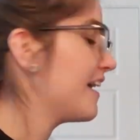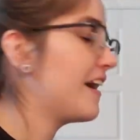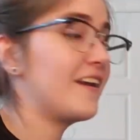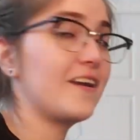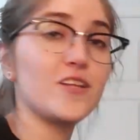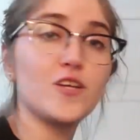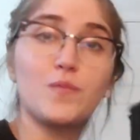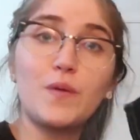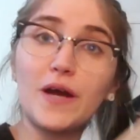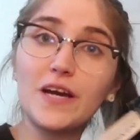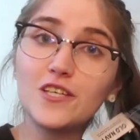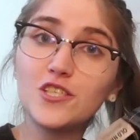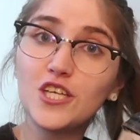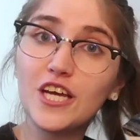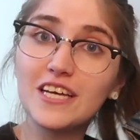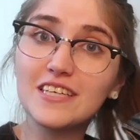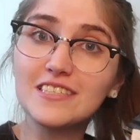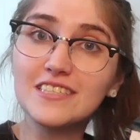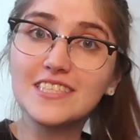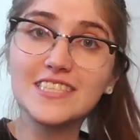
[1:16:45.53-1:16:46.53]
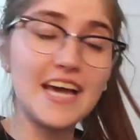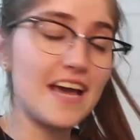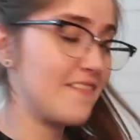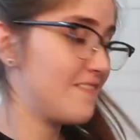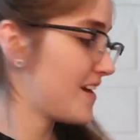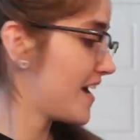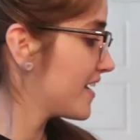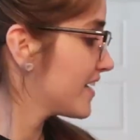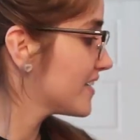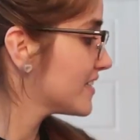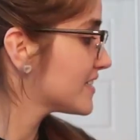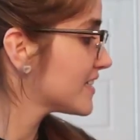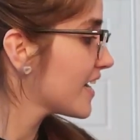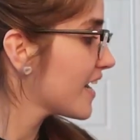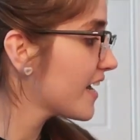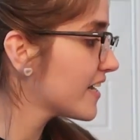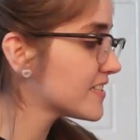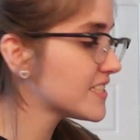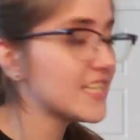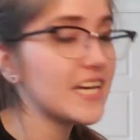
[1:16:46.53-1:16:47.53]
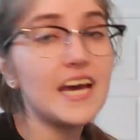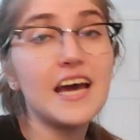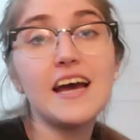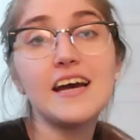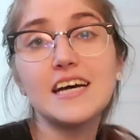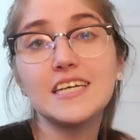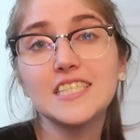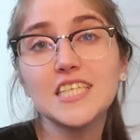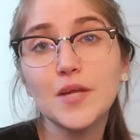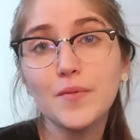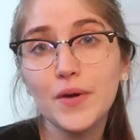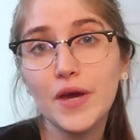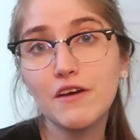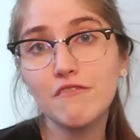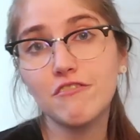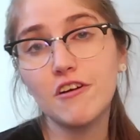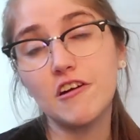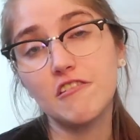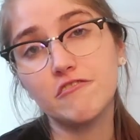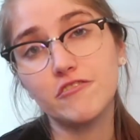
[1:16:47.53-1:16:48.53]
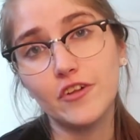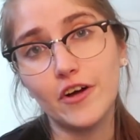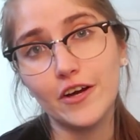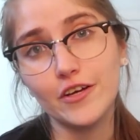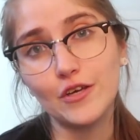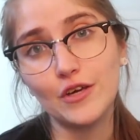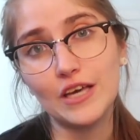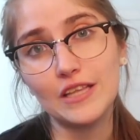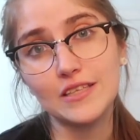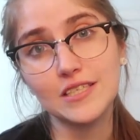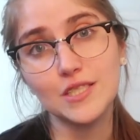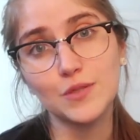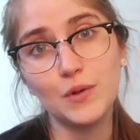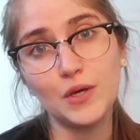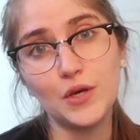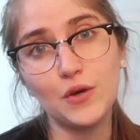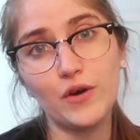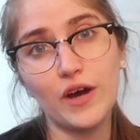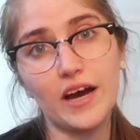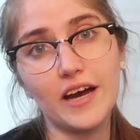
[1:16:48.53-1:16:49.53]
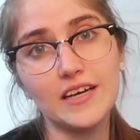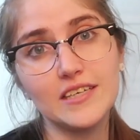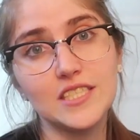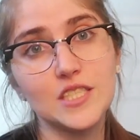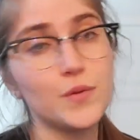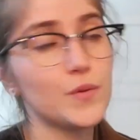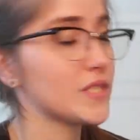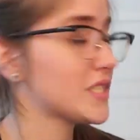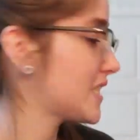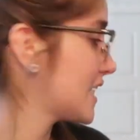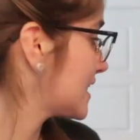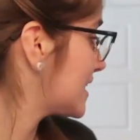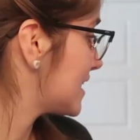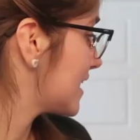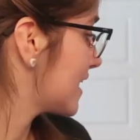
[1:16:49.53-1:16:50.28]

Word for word: another pair of jeans. And that is it. That's gonna be it for our vlog this week, you guys. Do you wanna say